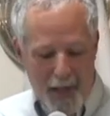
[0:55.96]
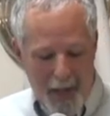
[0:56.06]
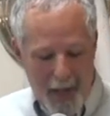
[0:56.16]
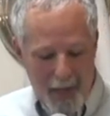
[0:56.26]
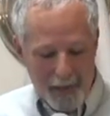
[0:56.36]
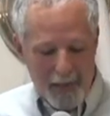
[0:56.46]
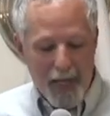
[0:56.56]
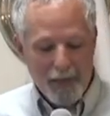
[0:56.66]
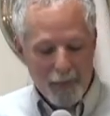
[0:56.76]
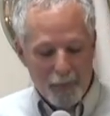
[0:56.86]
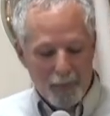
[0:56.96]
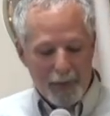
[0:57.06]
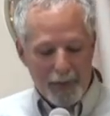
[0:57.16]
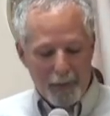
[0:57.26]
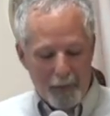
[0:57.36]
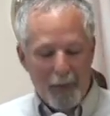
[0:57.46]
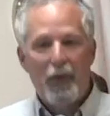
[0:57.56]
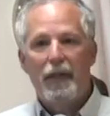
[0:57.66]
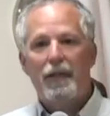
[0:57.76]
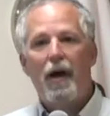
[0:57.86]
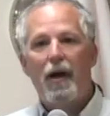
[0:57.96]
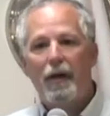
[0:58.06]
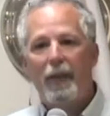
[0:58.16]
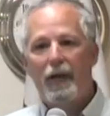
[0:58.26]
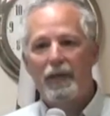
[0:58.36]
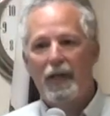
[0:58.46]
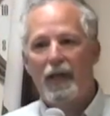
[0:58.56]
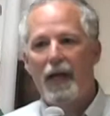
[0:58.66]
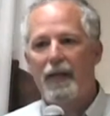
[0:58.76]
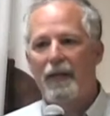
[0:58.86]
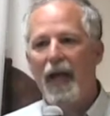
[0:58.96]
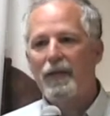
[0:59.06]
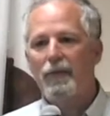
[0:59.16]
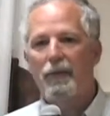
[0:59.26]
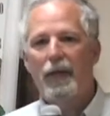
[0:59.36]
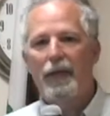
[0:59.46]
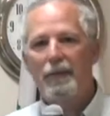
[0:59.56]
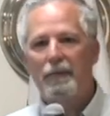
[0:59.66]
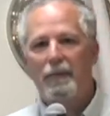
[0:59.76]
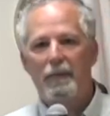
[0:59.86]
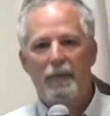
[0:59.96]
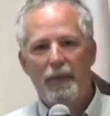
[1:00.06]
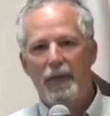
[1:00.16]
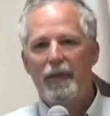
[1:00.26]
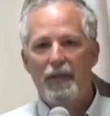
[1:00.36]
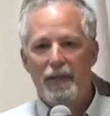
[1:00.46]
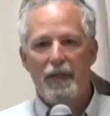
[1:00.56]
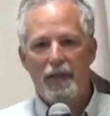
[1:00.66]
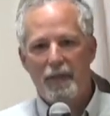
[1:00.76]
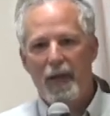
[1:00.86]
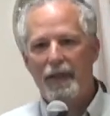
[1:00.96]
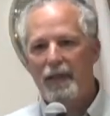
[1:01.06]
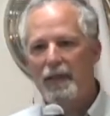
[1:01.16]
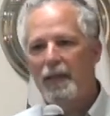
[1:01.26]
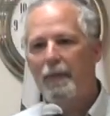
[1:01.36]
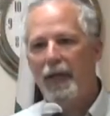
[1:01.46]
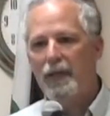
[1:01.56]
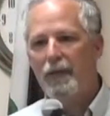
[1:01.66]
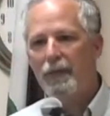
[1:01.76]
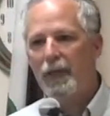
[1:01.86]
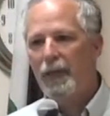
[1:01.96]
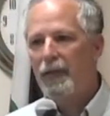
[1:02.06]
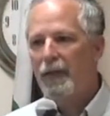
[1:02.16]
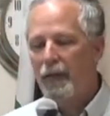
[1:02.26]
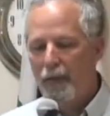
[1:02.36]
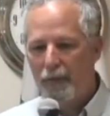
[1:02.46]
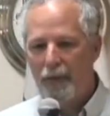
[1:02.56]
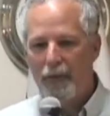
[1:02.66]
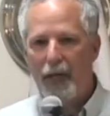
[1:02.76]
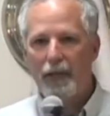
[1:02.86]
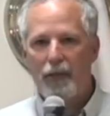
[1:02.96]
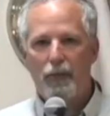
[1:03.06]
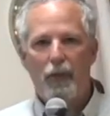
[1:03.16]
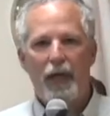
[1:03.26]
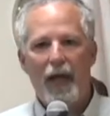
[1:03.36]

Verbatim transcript: And that's really what we want to talk about tonight. That's what the decisions about the city budget really reflect is what